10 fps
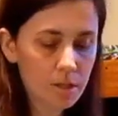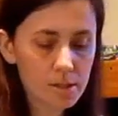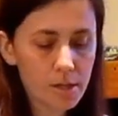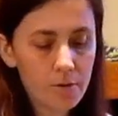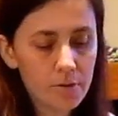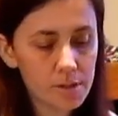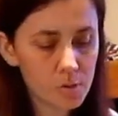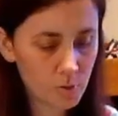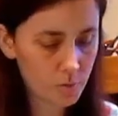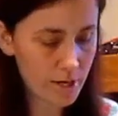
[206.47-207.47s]
So this
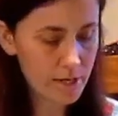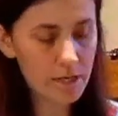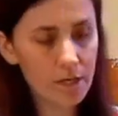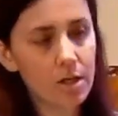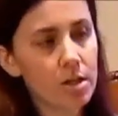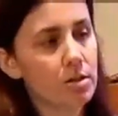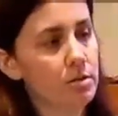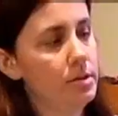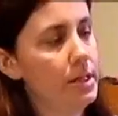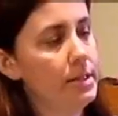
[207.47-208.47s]
one right here,
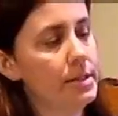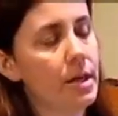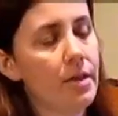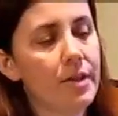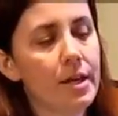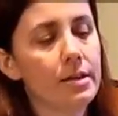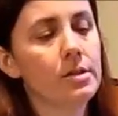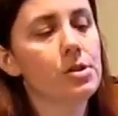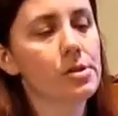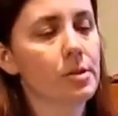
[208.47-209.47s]
it's nothing,
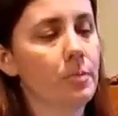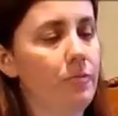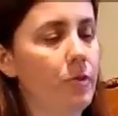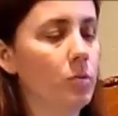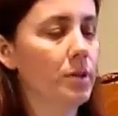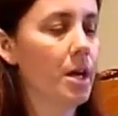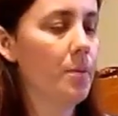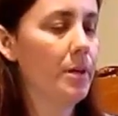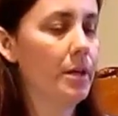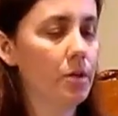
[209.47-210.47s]
just fold it
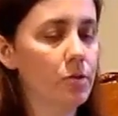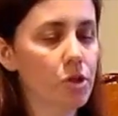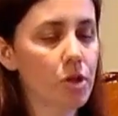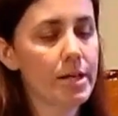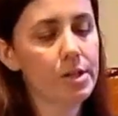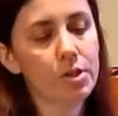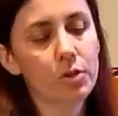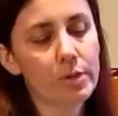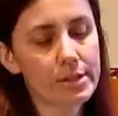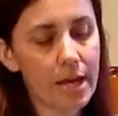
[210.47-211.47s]
up and it goes straight into the
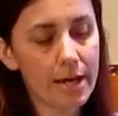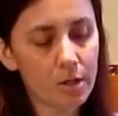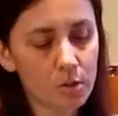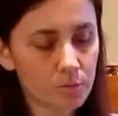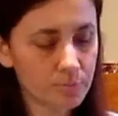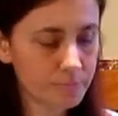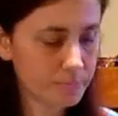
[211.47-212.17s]
recycle.